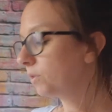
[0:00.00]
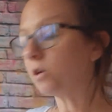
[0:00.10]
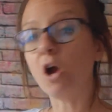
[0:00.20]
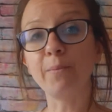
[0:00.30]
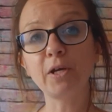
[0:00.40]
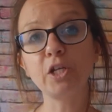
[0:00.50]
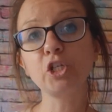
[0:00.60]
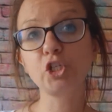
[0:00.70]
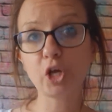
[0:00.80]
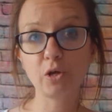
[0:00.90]
I'm going to
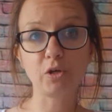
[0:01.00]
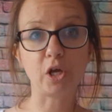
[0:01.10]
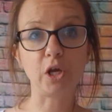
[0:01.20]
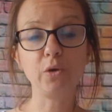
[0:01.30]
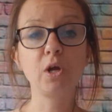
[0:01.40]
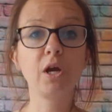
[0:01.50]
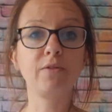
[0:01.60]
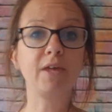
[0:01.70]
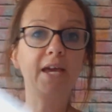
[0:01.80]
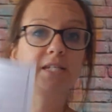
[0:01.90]
show you
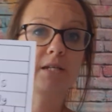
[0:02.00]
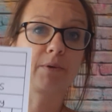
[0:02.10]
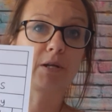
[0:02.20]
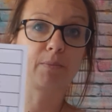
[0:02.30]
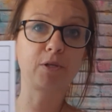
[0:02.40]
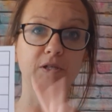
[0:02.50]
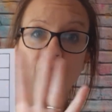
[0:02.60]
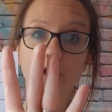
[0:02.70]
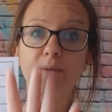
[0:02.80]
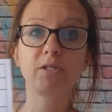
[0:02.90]
this. I'm going to put it
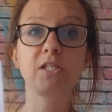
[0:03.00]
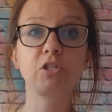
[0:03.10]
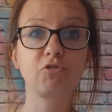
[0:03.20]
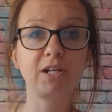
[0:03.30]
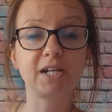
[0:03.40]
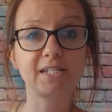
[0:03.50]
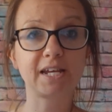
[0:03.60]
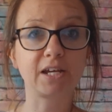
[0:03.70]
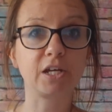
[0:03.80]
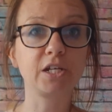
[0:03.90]
right up to the screen in a
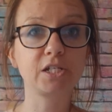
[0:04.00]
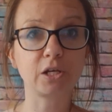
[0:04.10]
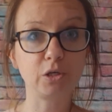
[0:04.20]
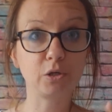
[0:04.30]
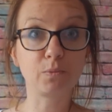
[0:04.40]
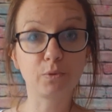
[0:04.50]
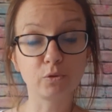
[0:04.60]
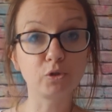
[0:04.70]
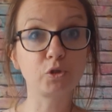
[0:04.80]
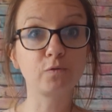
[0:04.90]
second so you can
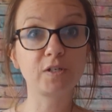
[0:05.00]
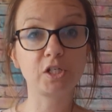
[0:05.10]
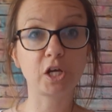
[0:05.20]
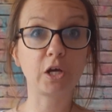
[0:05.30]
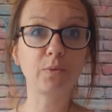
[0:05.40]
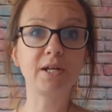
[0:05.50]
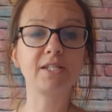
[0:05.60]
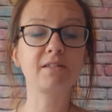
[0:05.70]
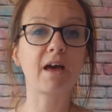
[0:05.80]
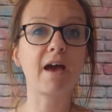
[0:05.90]
pause your video when it's
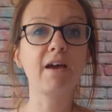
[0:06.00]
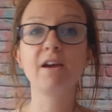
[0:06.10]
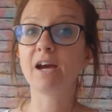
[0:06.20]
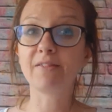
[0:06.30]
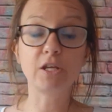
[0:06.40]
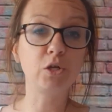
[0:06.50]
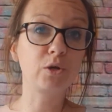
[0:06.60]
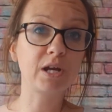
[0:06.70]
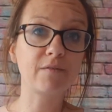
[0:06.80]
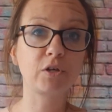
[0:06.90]
there and then you
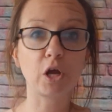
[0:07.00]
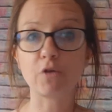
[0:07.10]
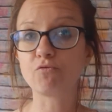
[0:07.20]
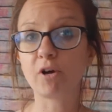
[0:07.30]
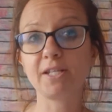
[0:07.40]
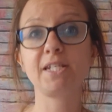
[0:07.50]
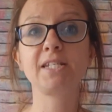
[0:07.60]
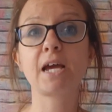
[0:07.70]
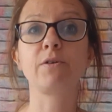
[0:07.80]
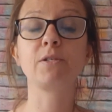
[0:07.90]
can have a go at writing
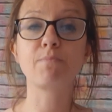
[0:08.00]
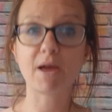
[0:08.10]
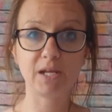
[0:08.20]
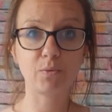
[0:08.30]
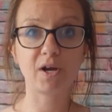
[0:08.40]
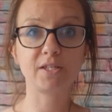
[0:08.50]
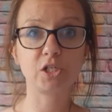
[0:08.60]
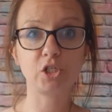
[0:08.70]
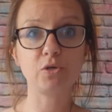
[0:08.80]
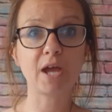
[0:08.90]
down as many words
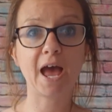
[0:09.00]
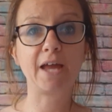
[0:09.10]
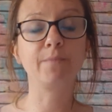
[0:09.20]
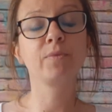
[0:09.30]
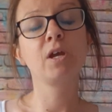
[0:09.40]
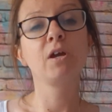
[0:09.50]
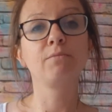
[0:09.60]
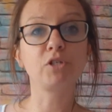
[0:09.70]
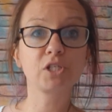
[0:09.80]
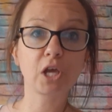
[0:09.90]
as you can. I'm
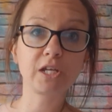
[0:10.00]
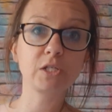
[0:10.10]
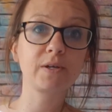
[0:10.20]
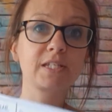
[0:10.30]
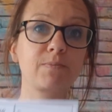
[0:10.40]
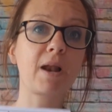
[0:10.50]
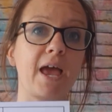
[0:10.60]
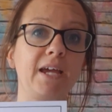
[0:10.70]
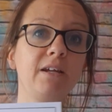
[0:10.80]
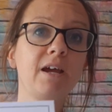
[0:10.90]
just going to
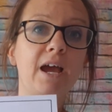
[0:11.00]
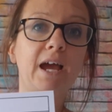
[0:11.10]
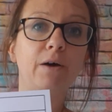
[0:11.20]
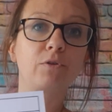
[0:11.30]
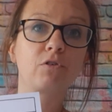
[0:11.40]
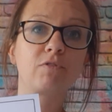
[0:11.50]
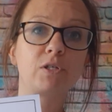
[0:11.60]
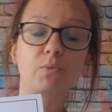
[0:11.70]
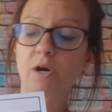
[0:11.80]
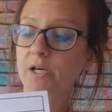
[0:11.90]
explain how the grid
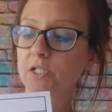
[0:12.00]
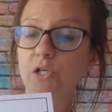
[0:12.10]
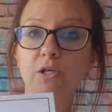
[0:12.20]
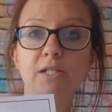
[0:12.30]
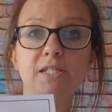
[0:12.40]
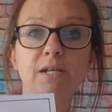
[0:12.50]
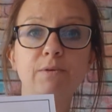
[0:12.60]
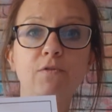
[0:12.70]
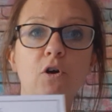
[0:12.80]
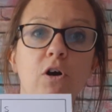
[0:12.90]
works. So you can see
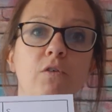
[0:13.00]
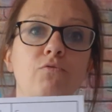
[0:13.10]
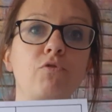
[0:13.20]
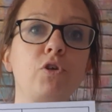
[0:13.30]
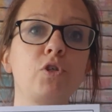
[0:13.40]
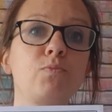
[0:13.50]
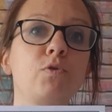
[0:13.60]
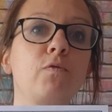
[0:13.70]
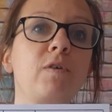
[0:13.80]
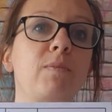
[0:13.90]
we've got our root
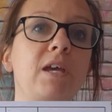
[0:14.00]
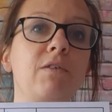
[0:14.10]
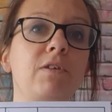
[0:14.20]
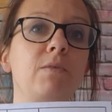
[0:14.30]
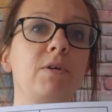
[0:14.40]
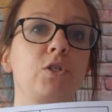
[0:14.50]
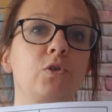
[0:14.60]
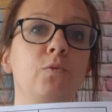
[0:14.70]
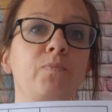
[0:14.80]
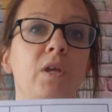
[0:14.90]
morpheme here in the middle